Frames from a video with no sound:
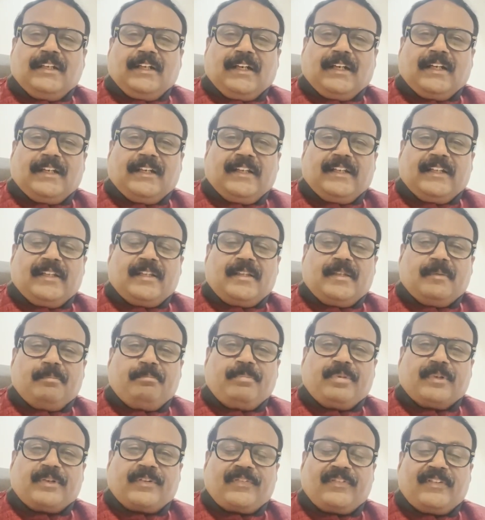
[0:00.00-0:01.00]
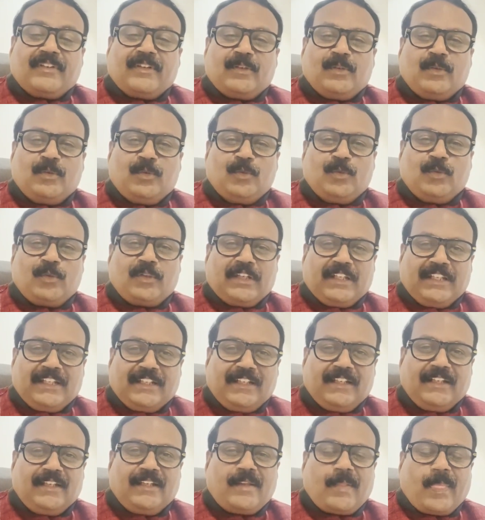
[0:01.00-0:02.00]
and the person who
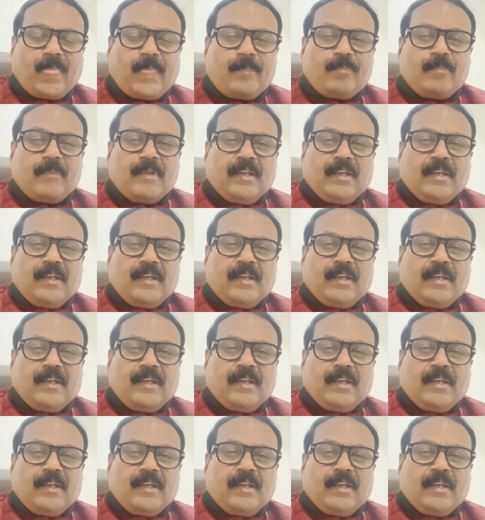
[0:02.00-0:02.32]
really